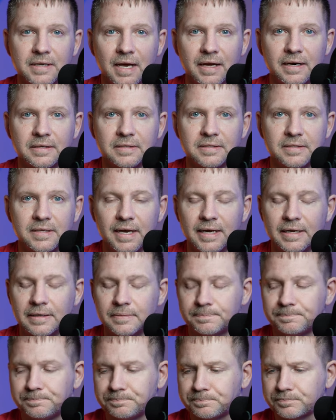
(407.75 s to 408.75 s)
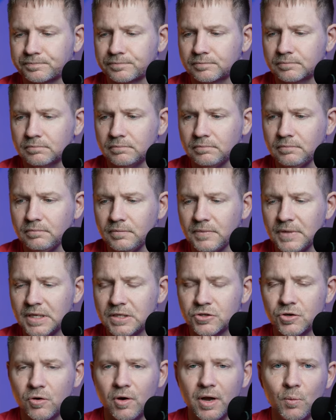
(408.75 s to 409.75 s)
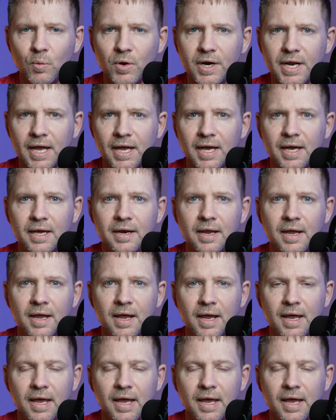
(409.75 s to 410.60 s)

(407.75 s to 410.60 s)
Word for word: on his site. So I went ahead